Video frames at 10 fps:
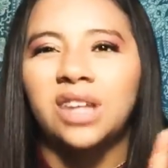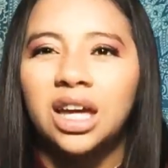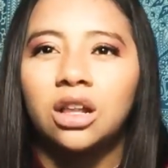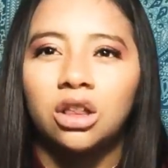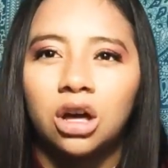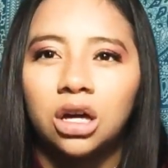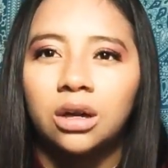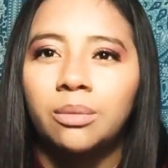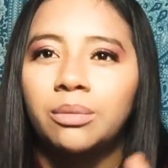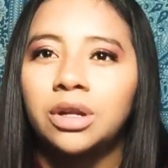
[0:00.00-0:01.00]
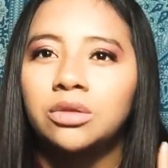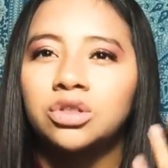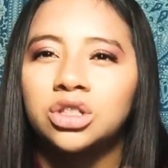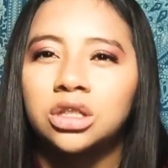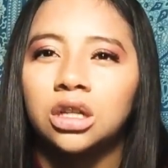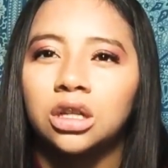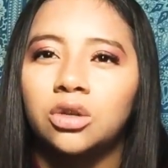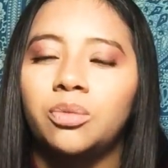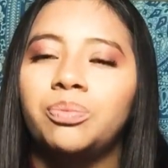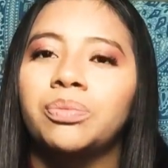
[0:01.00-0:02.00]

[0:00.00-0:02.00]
not a lot, but it was just a little.